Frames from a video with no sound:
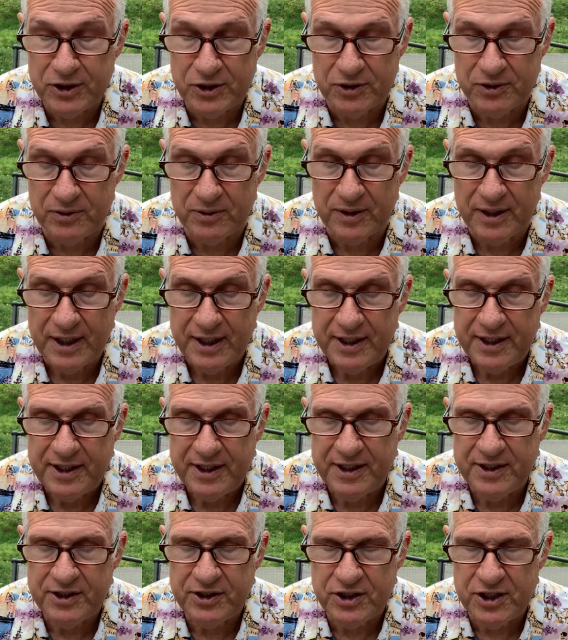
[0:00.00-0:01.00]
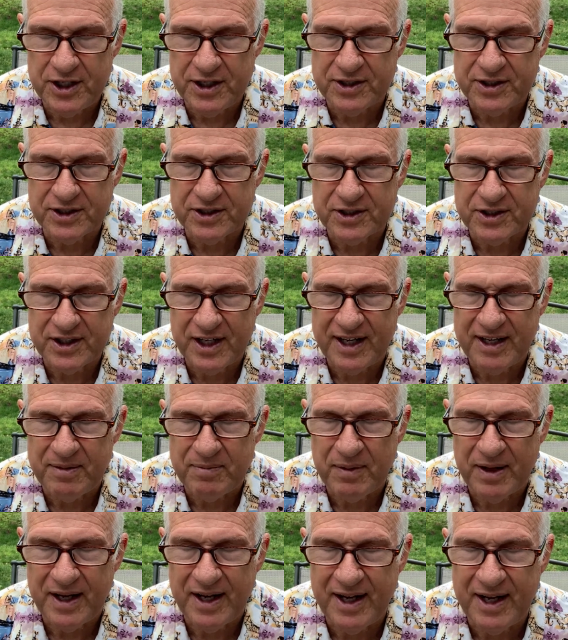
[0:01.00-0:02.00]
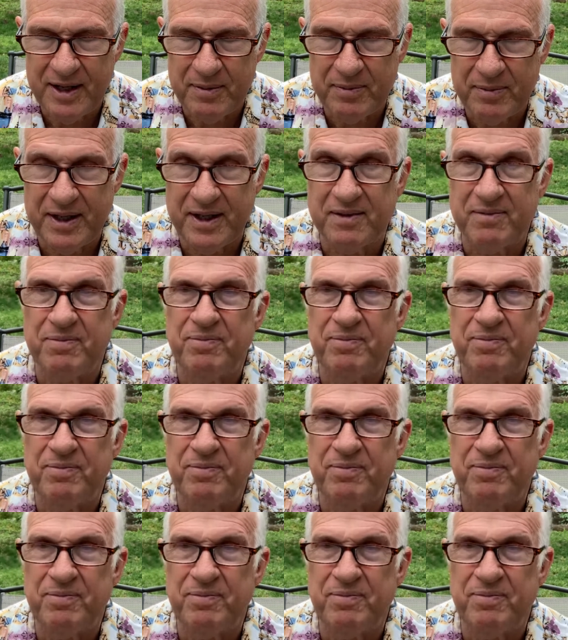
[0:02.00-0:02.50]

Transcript: too. In Jesus' name, amen.